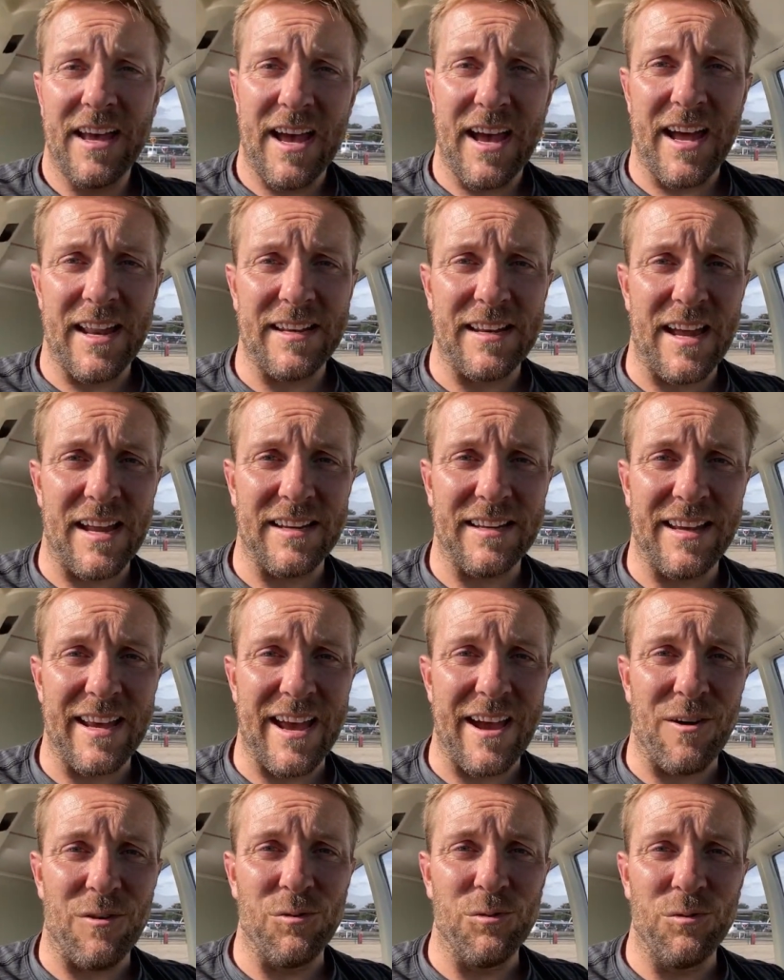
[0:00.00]
and
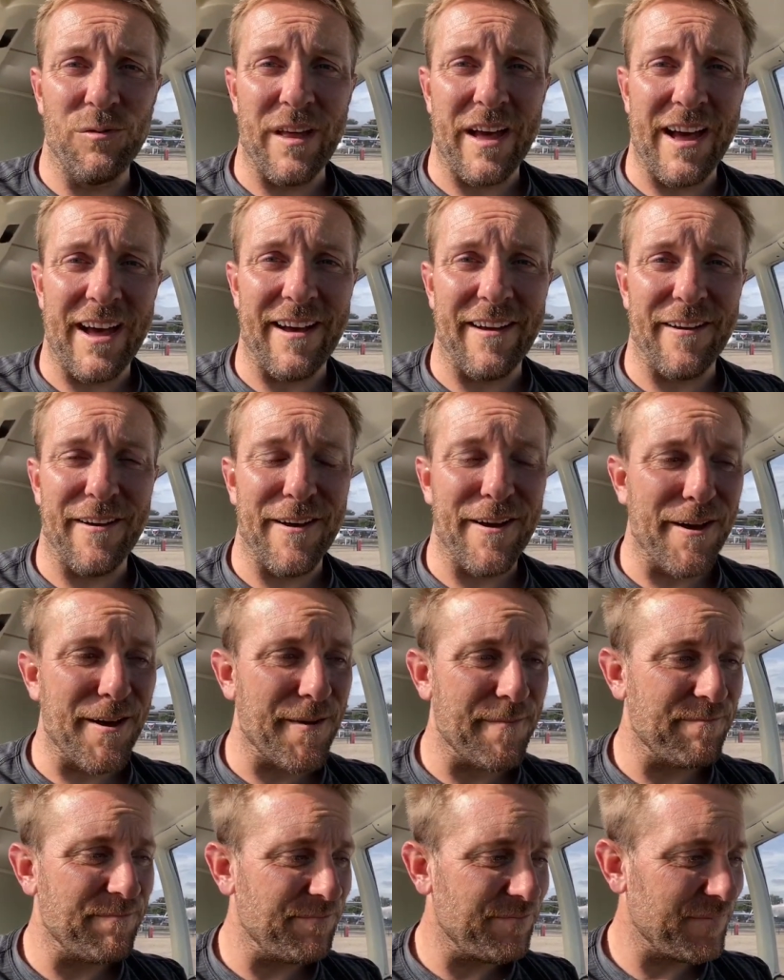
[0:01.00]
get all
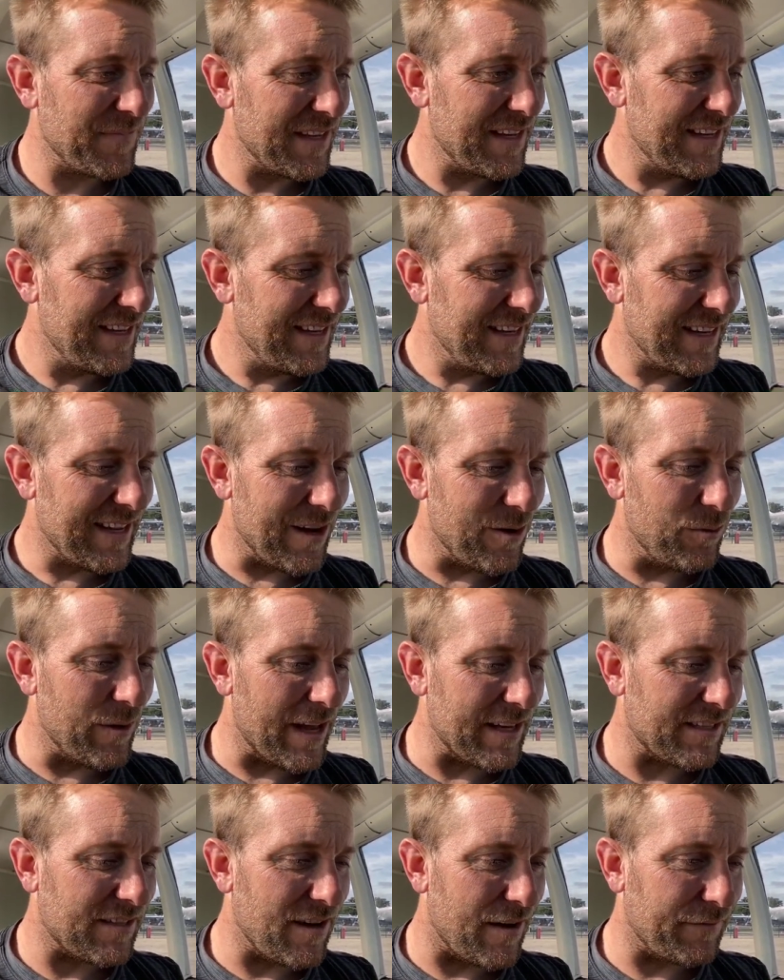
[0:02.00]
that
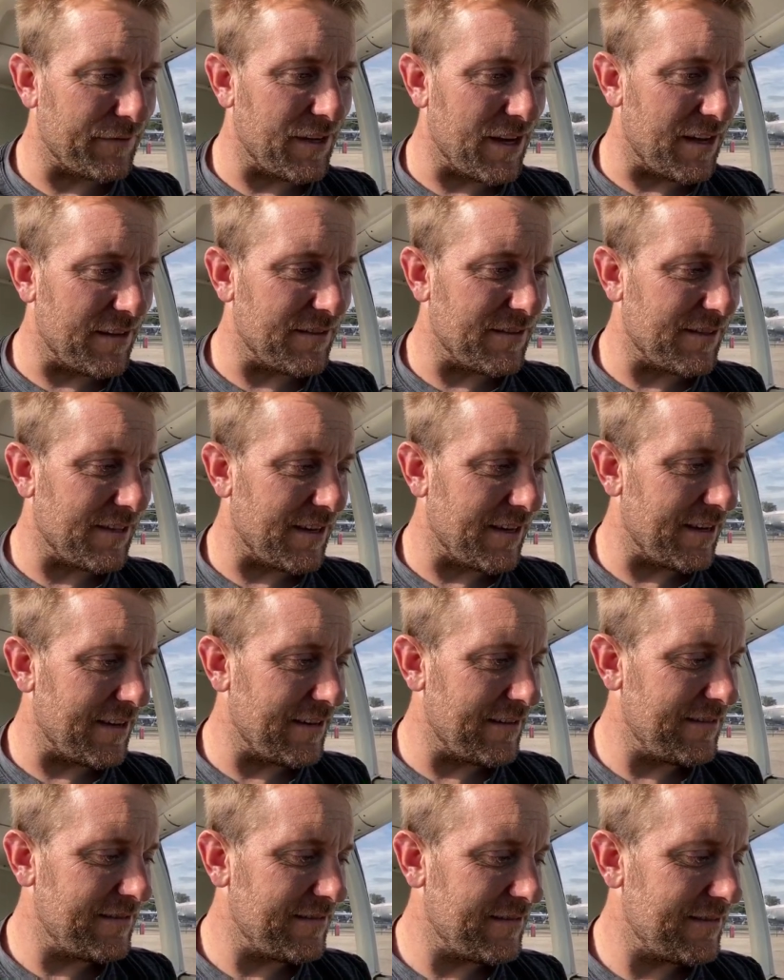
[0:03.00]
stuff done.
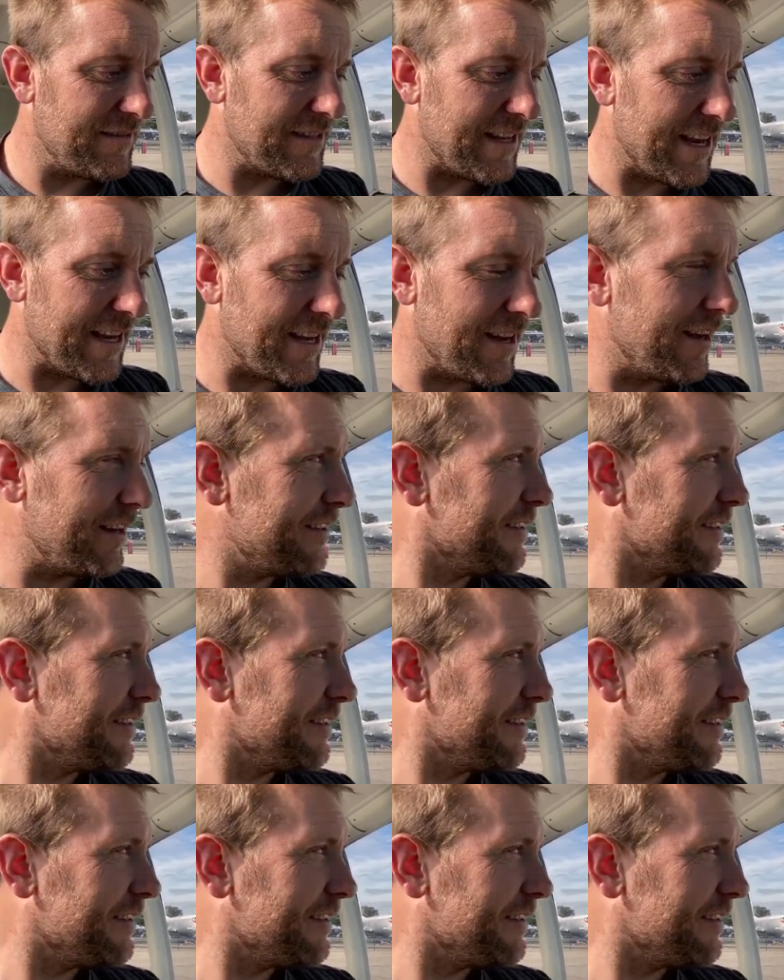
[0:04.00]
So there you go.